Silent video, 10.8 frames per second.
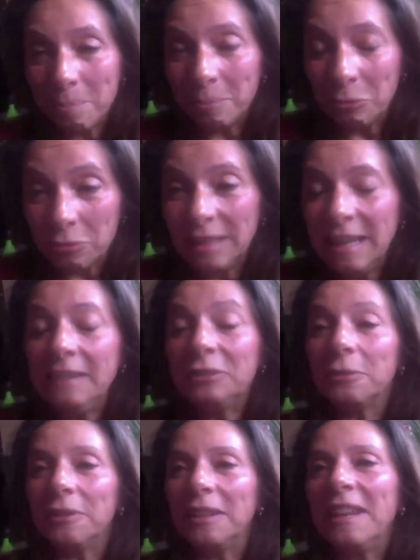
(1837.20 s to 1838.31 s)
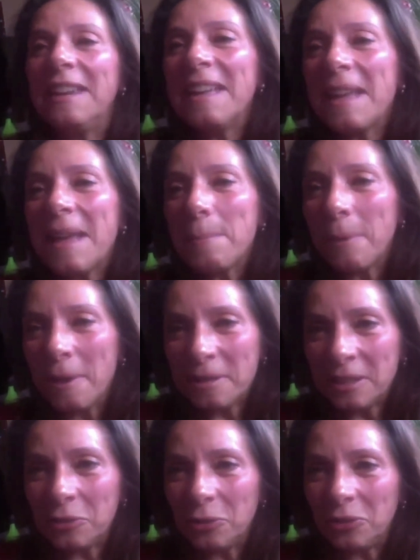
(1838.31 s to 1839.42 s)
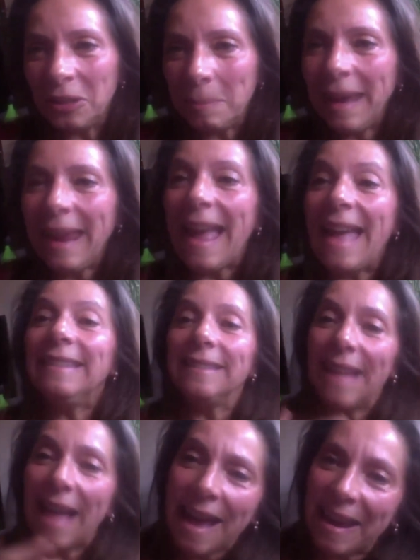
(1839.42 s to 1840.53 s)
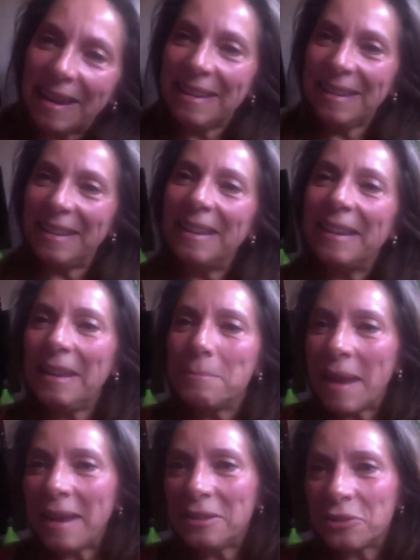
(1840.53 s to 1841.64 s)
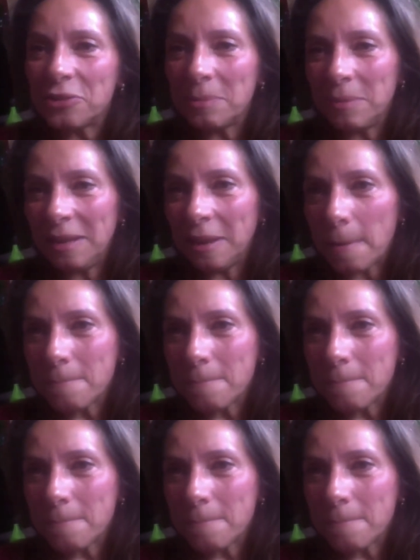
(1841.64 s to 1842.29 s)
And they are literally persecuting me and lying in mainstream media.